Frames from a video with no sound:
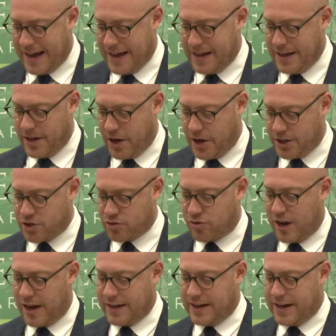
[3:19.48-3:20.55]
he hurt his
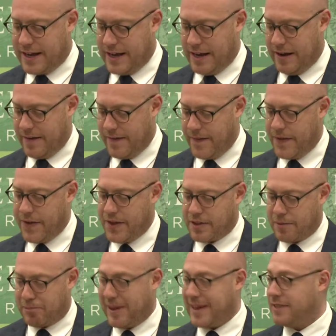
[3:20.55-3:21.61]
right knee.
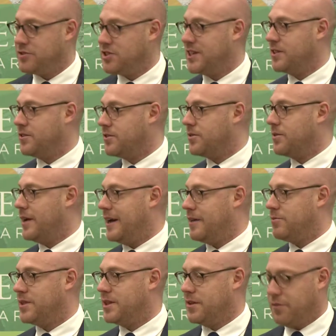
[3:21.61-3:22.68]
The plaintiff settled
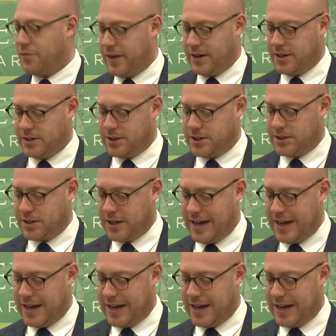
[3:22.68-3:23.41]
with the defendants,